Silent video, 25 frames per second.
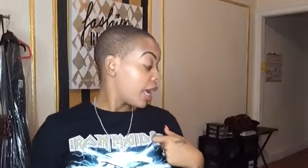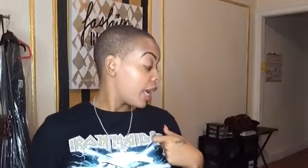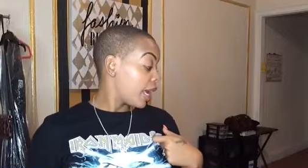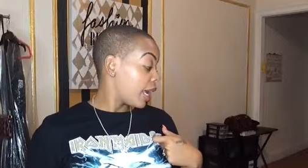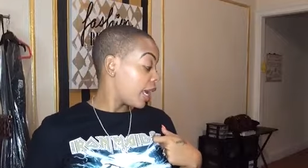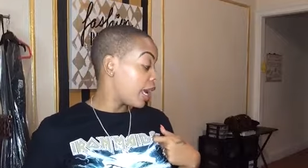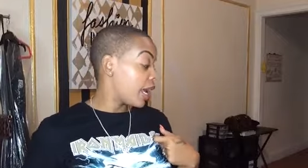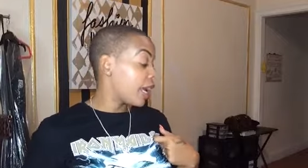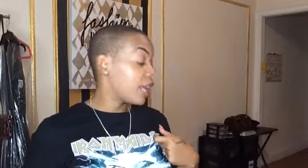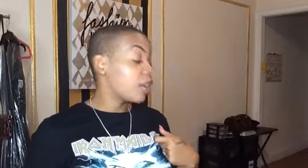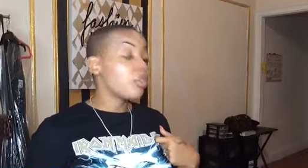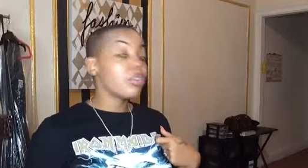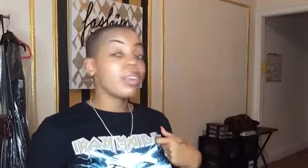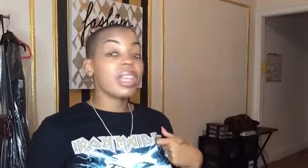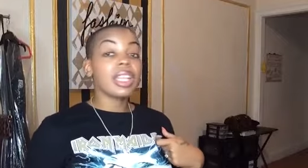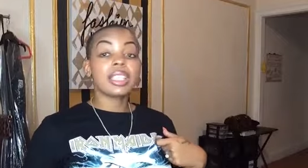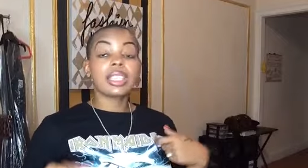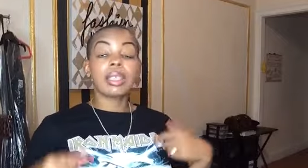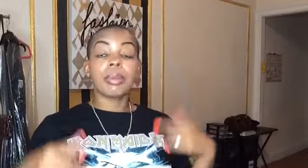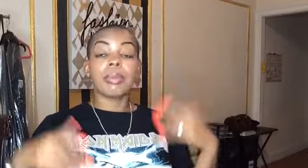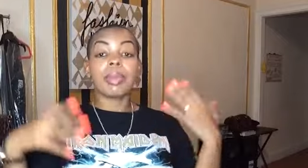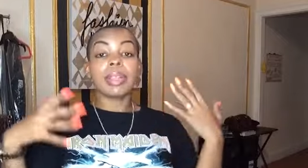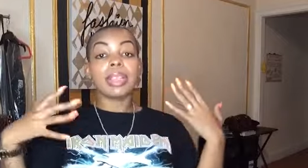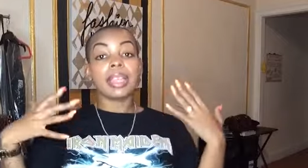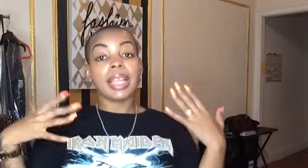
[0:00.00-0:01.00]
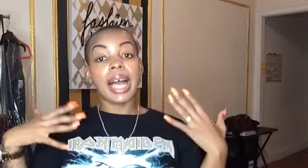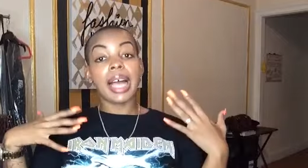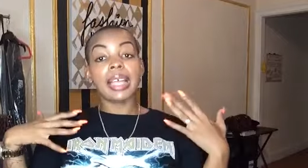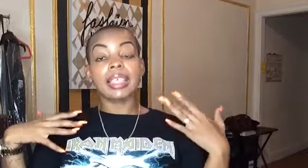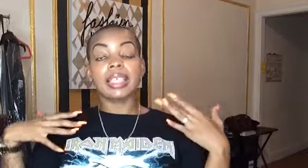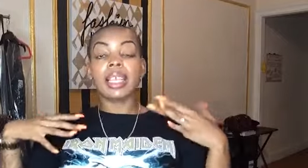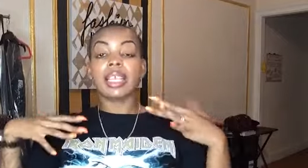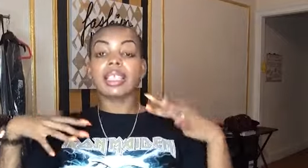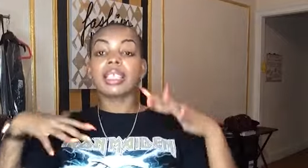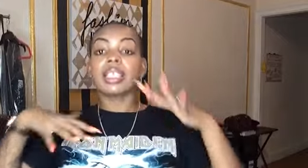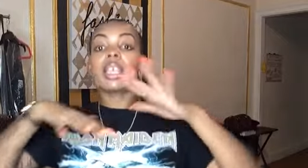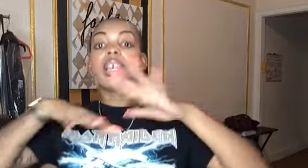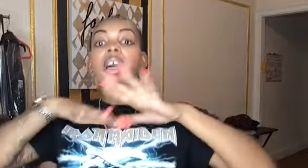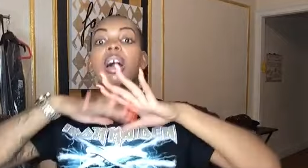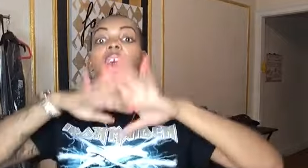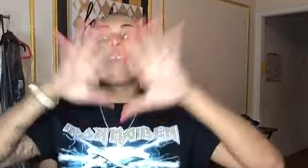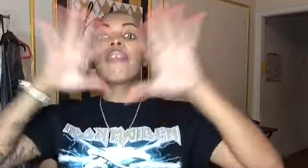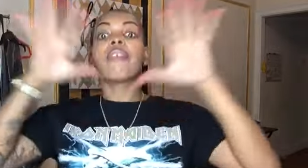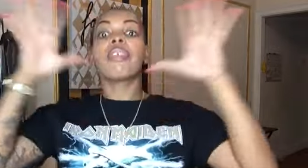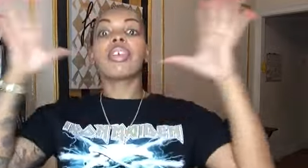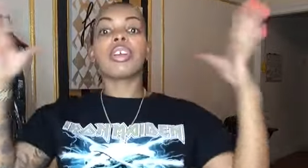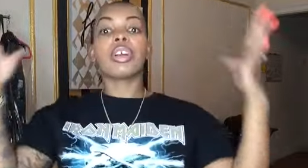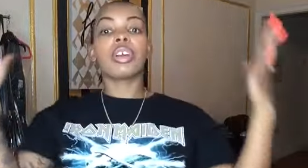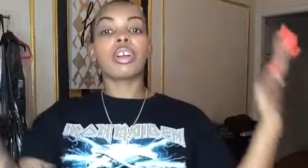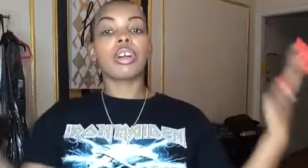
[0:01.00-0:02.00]
And you need some plastic to
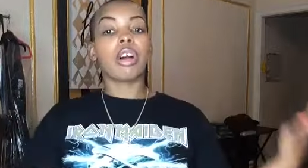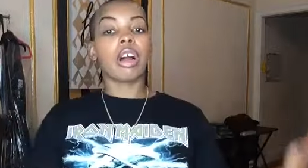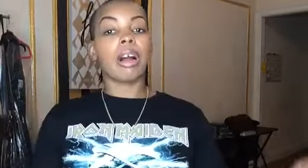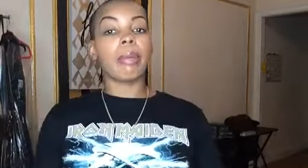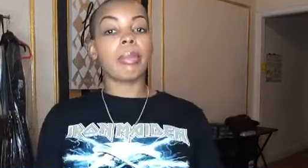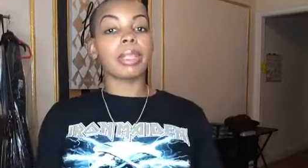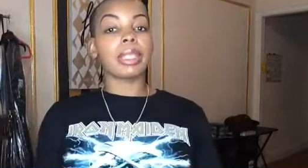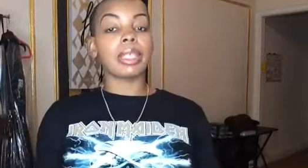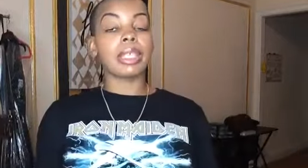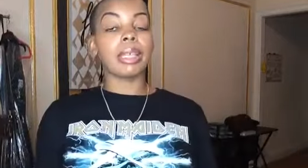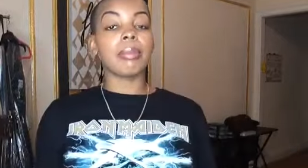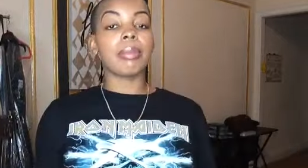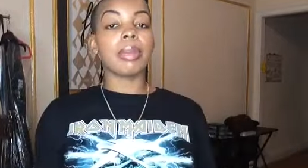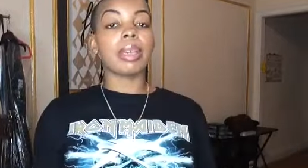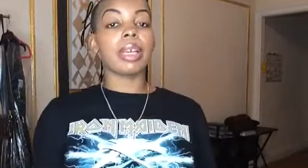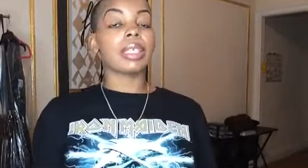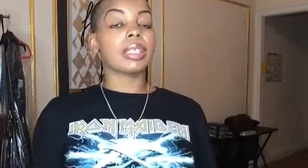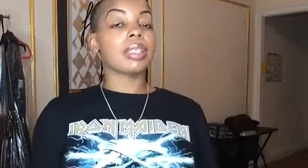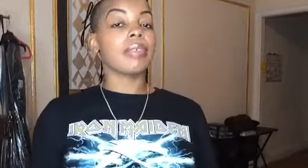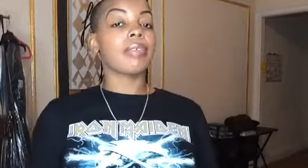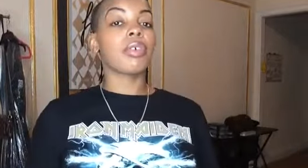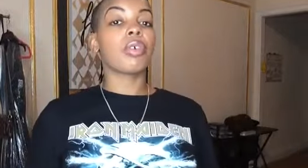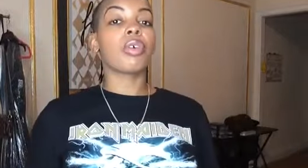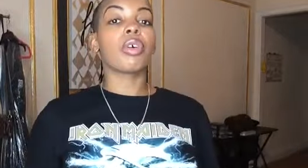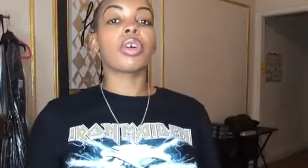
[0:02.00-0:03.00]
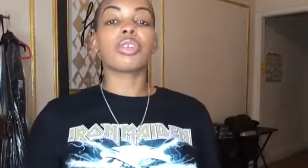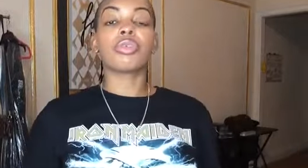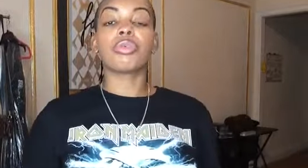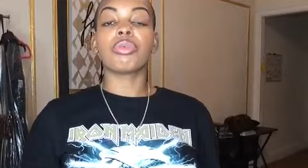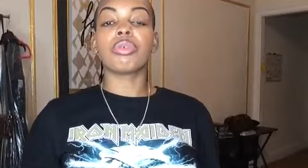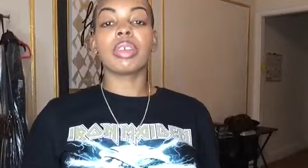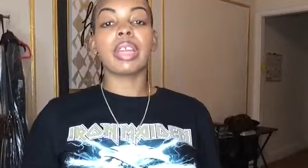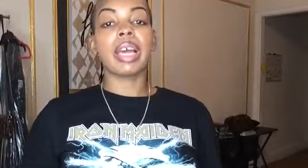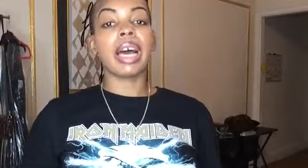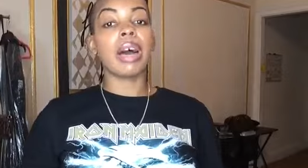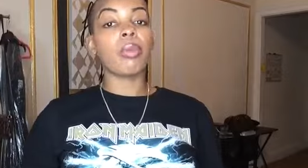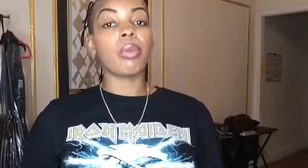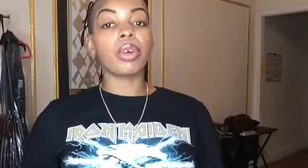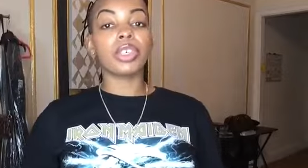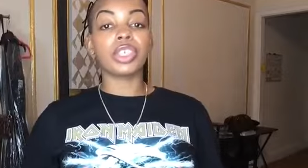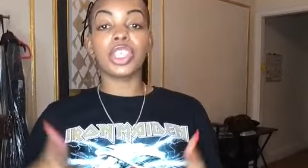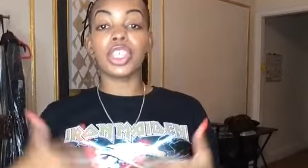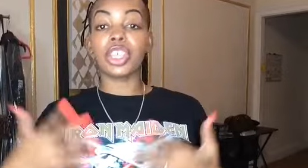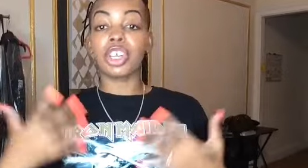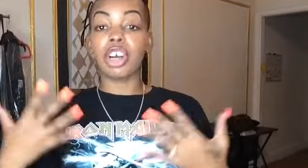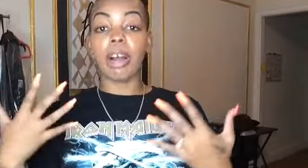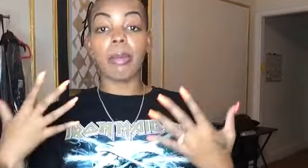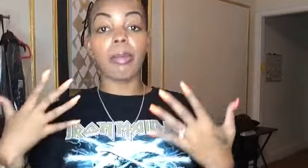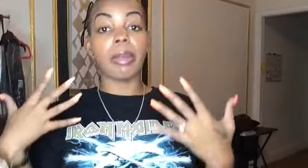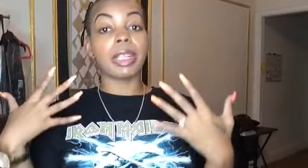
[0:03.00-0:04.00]
cover your garments in, because of course you do not want
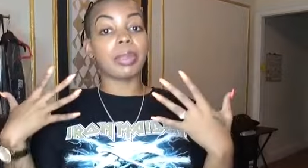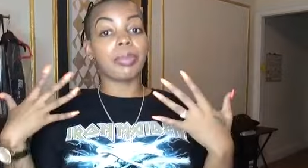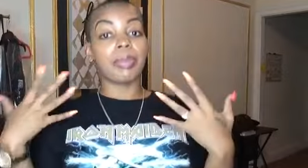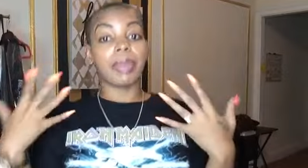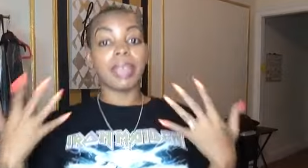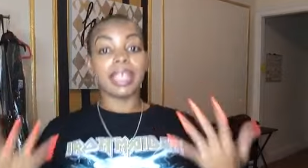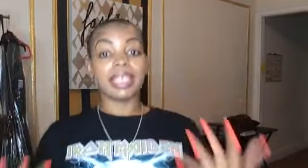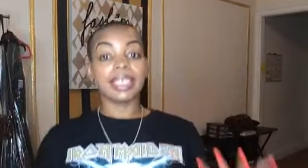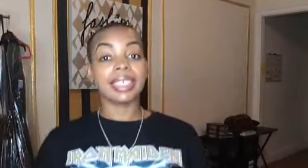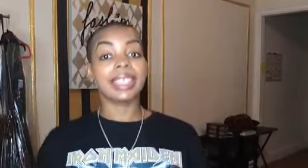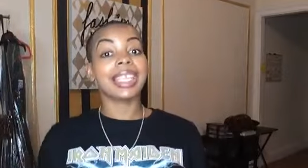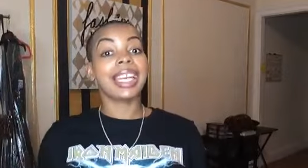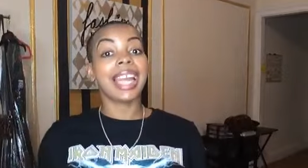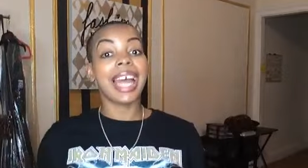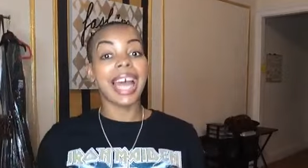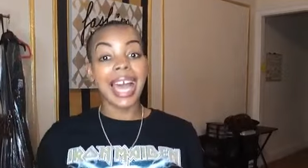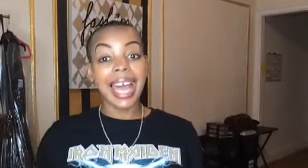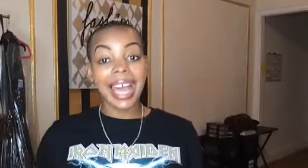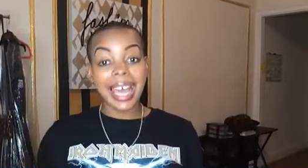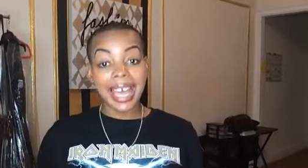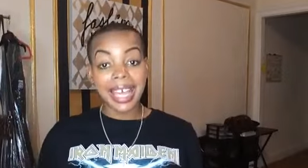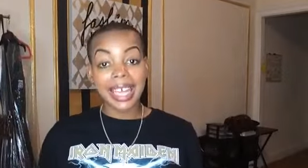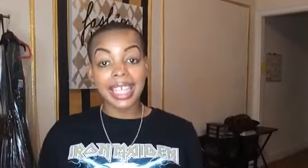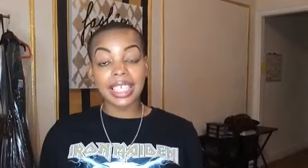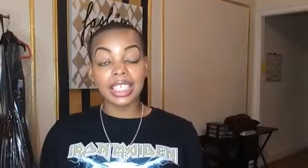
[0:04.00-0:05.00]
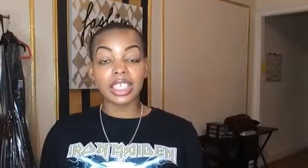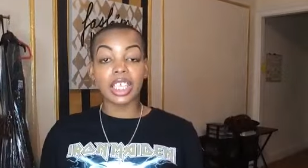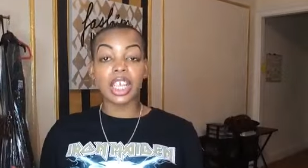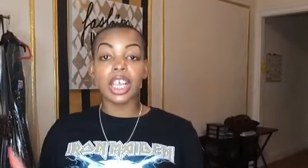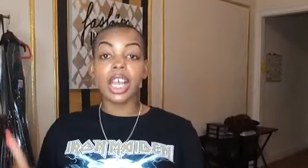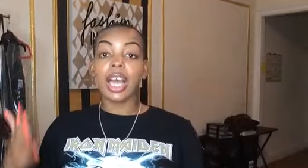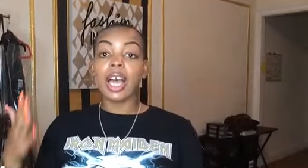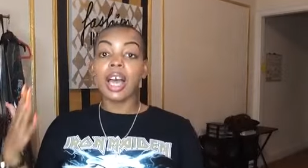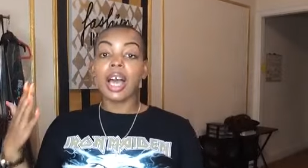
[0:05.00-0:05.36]
your garments being snagged,